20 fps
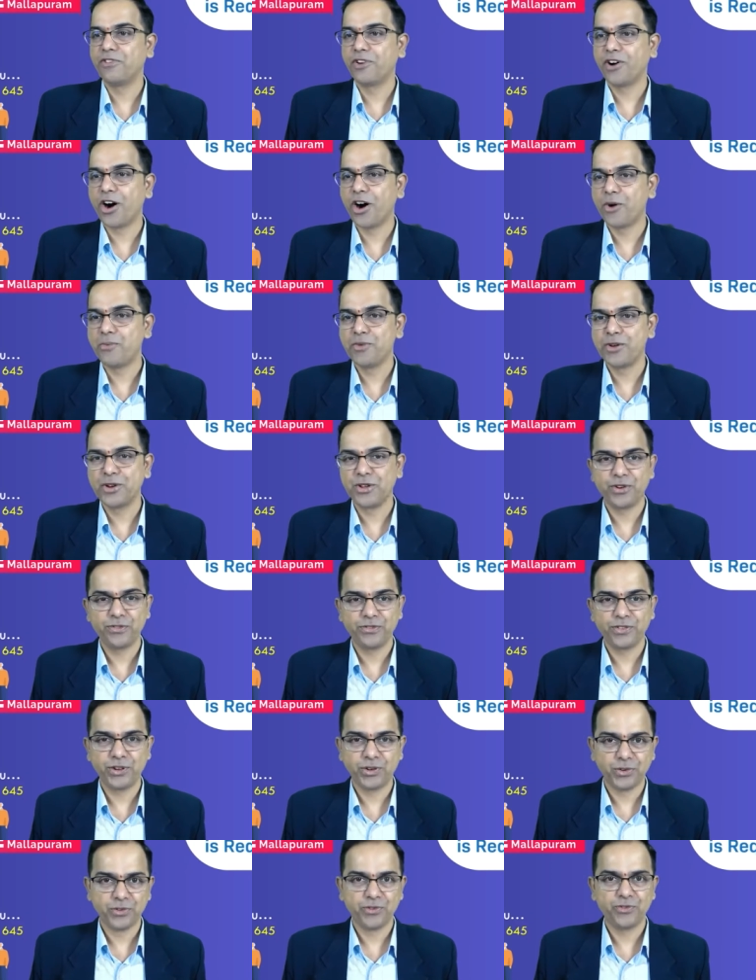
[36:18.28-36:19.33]
of
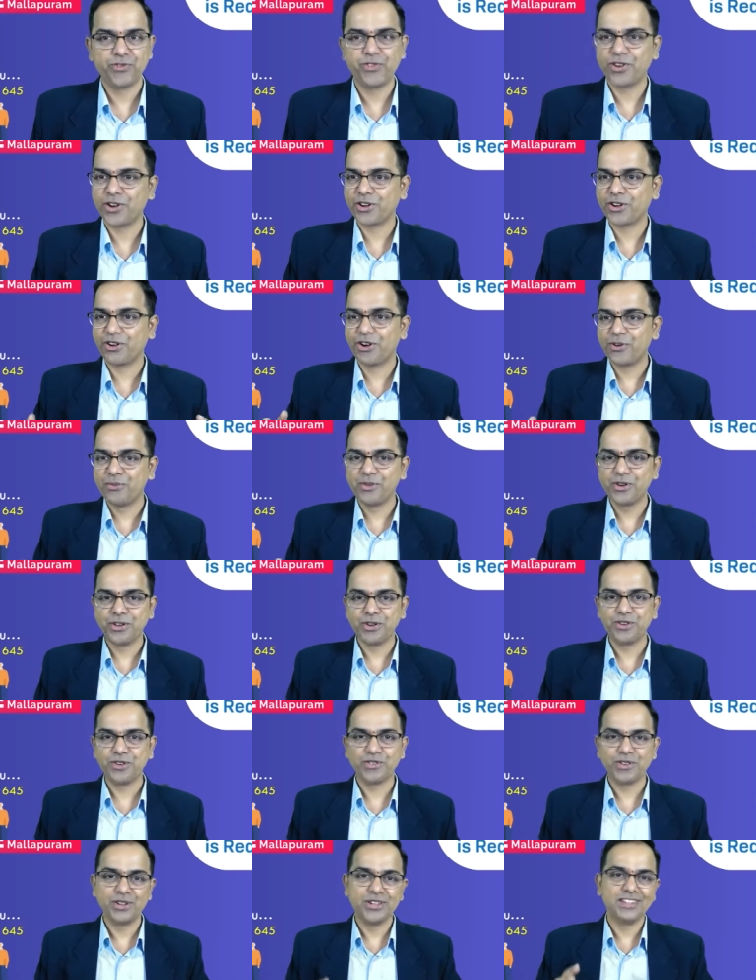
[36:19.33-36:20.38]
you is
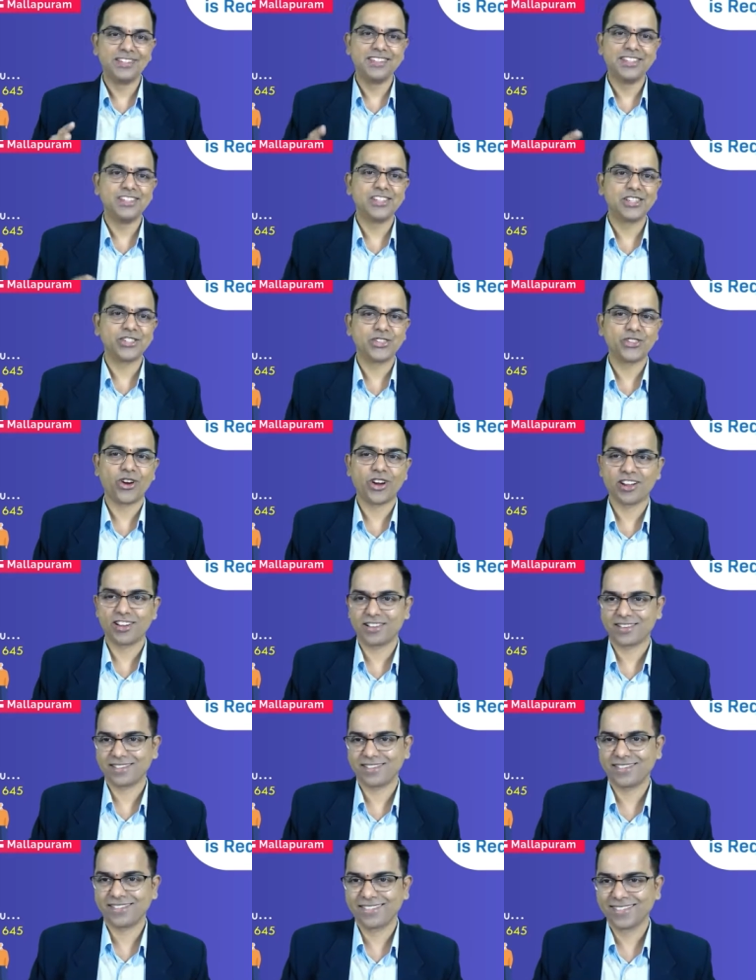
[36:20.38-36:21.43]
this a shocker?
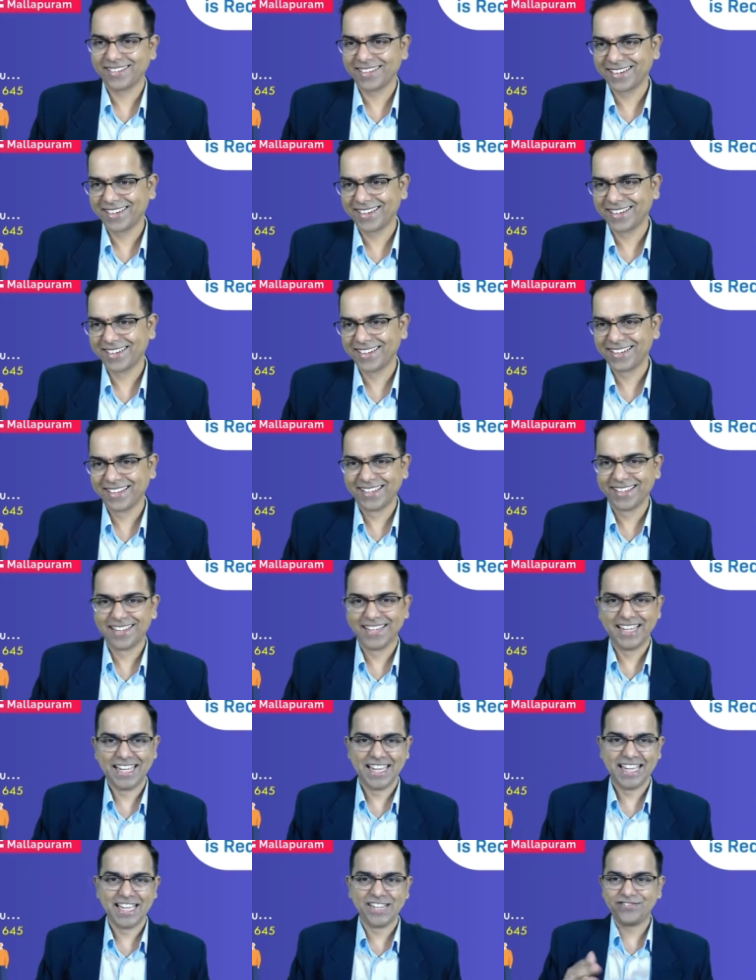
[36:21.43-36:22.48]
If
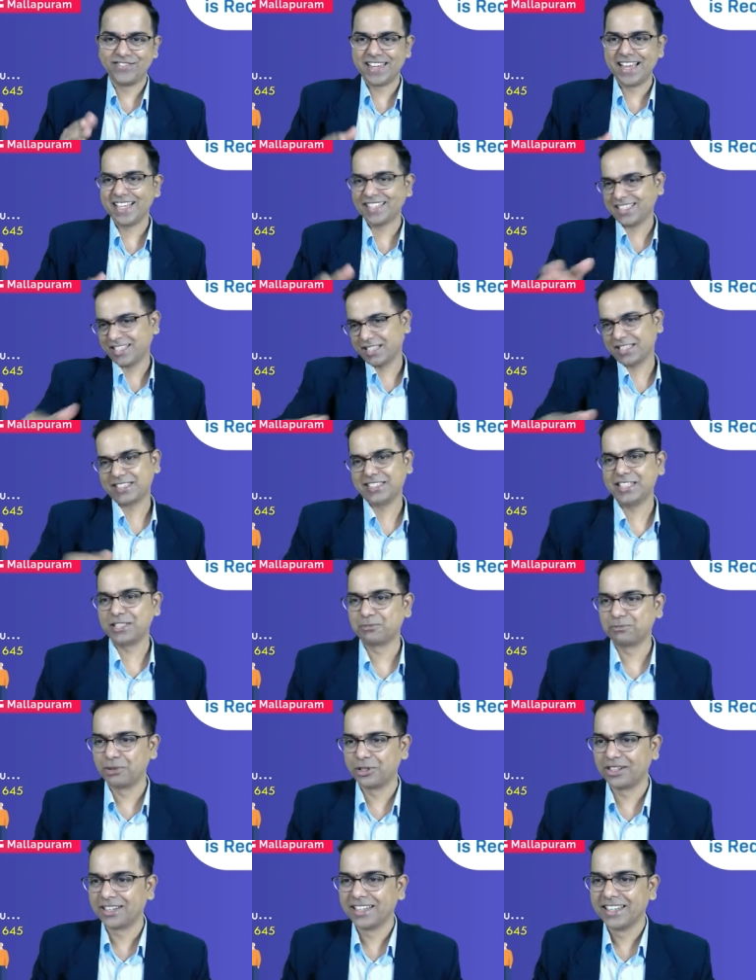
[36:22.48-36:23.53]
yes, just put
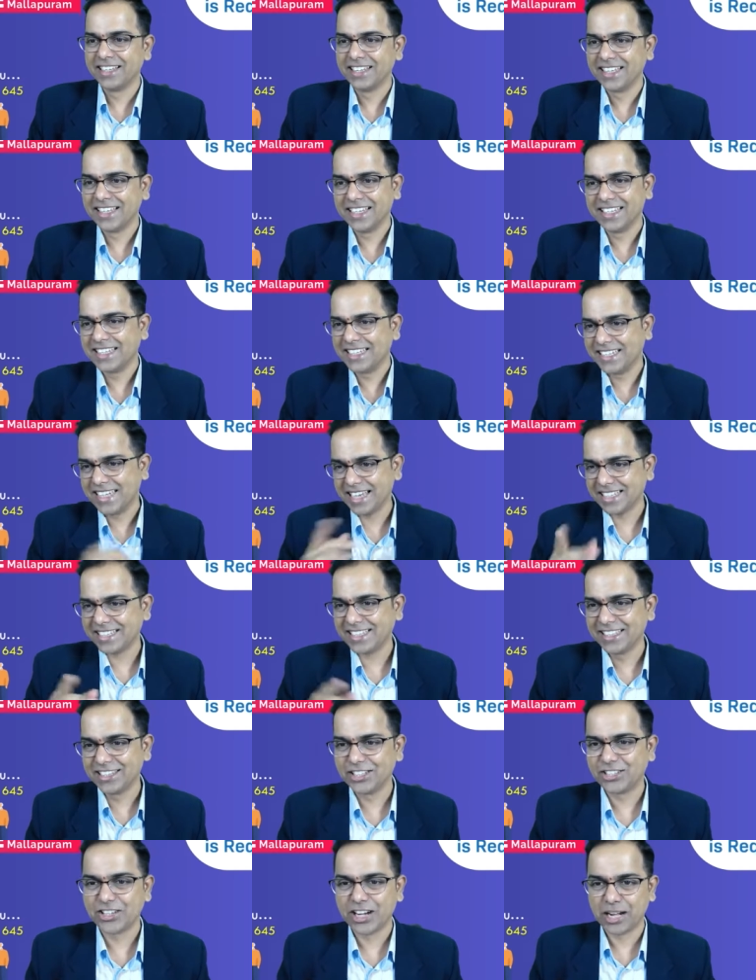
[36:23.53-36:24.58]
yes in the chat
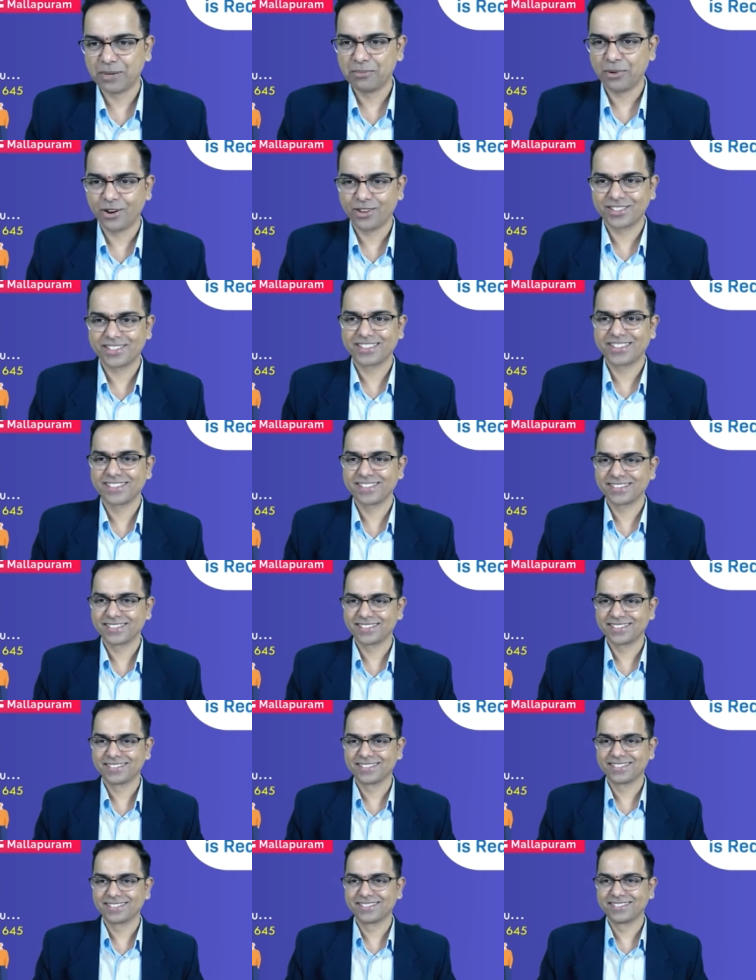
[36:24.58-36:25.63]
box.
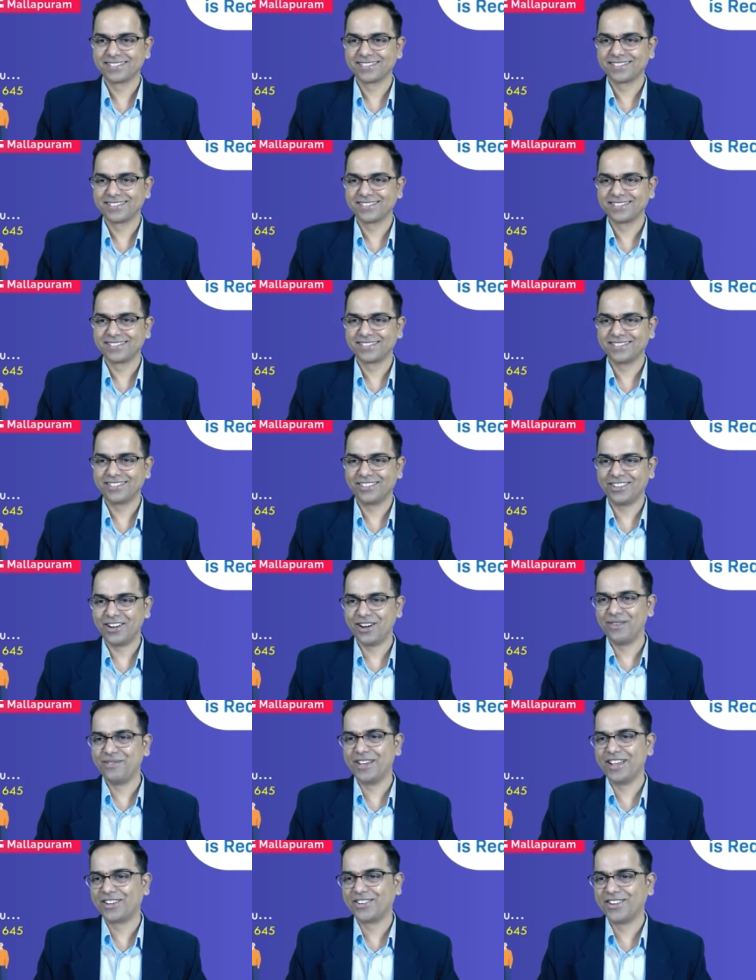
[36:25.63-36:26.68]
Oh my
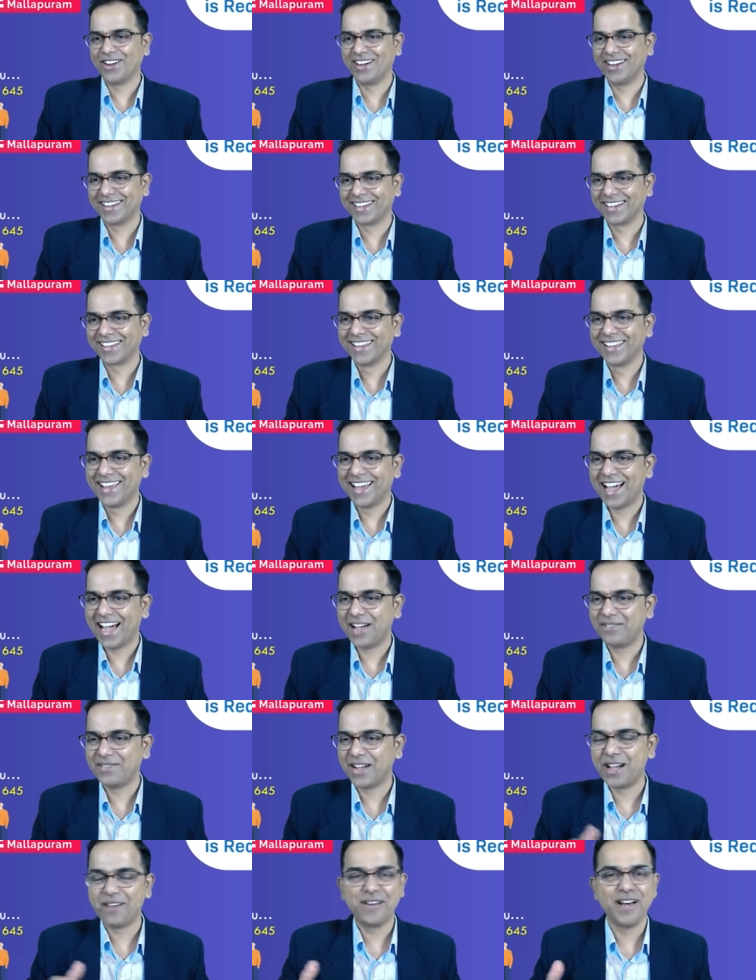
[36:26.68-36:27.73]
God, I'm
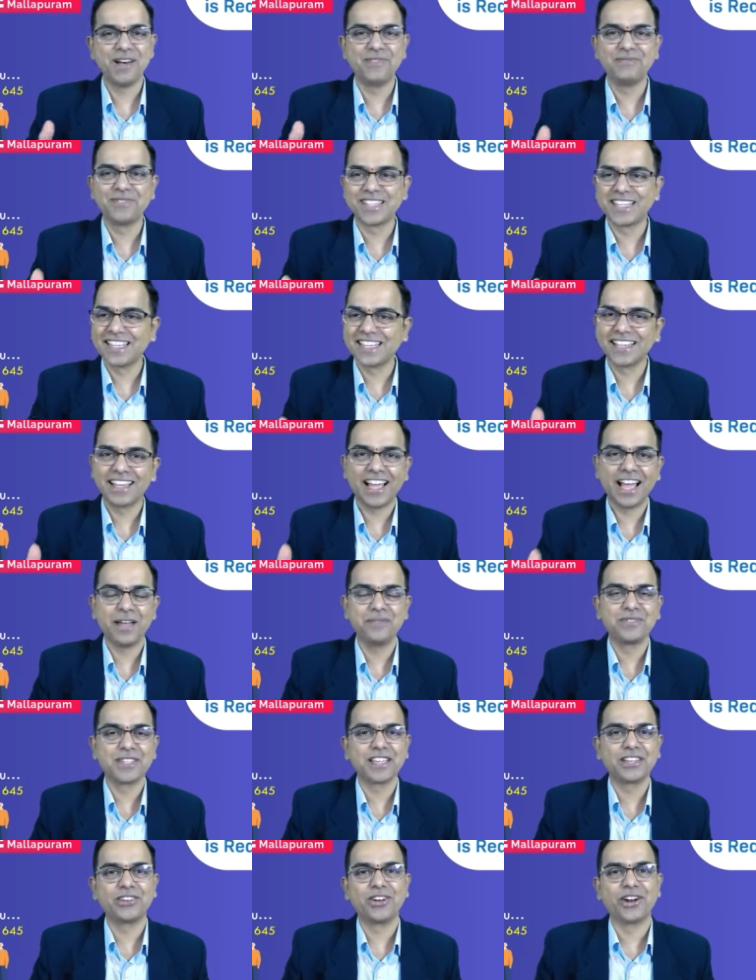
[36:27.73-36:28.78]
seeing a lot of
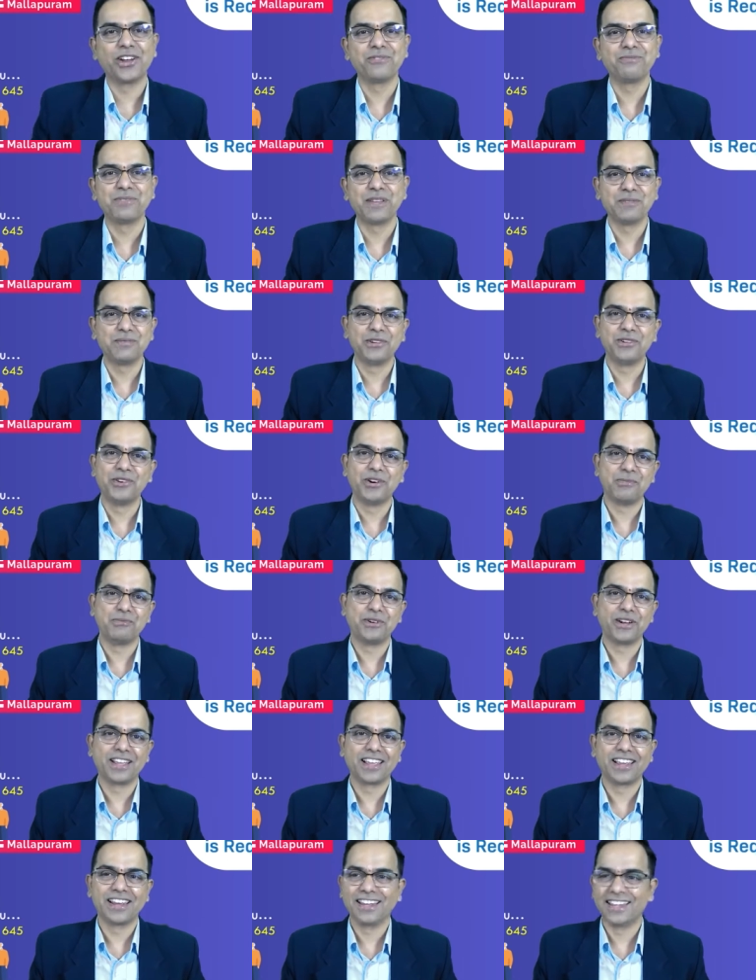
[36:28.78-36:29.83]
people who are putting in
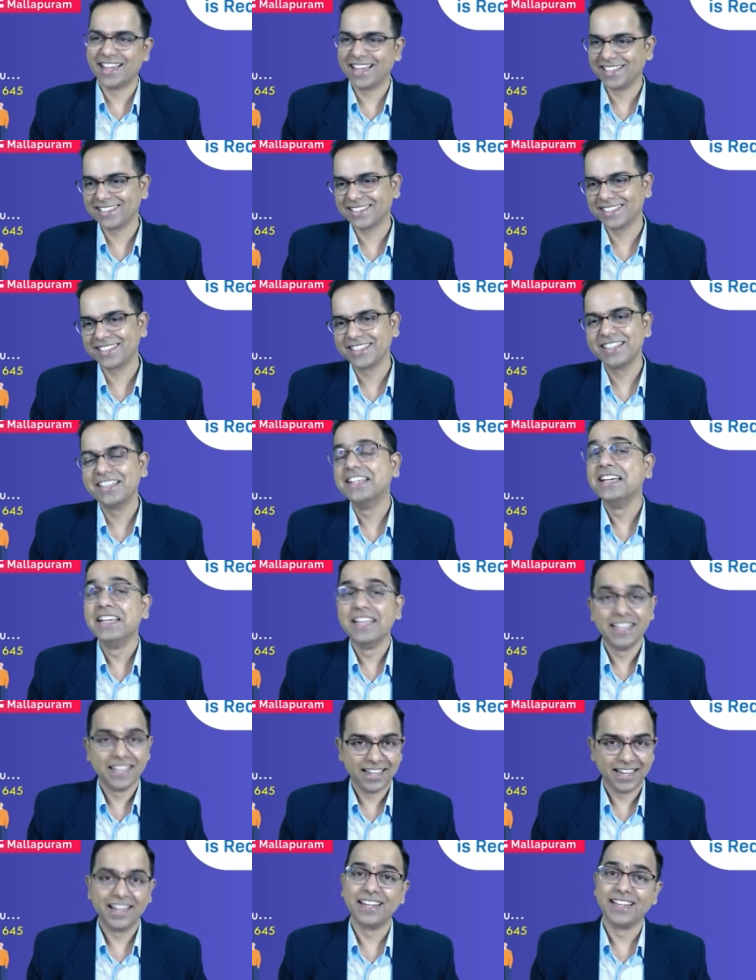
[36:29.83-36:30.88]
yes. It
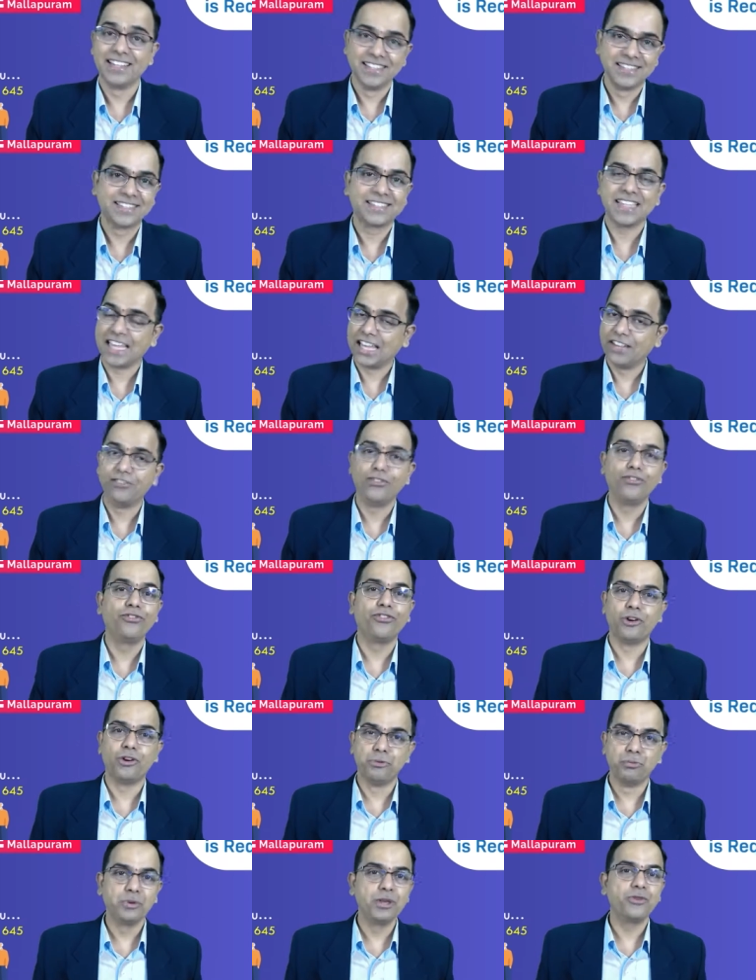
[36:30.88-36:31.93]
is even for me when
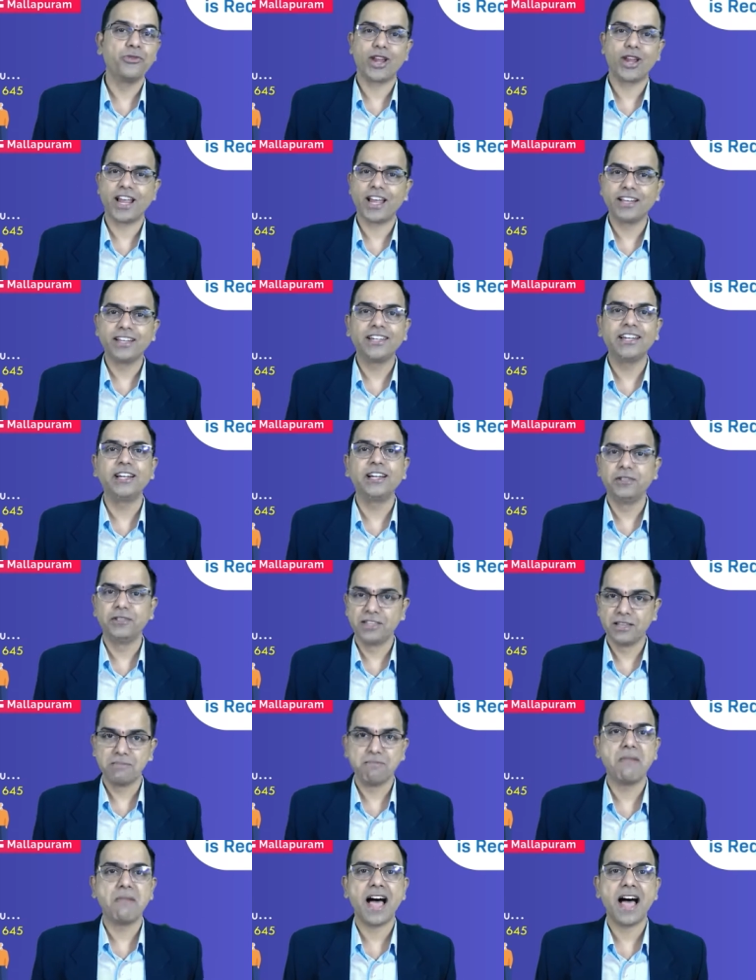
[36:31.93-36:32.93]
I did the math.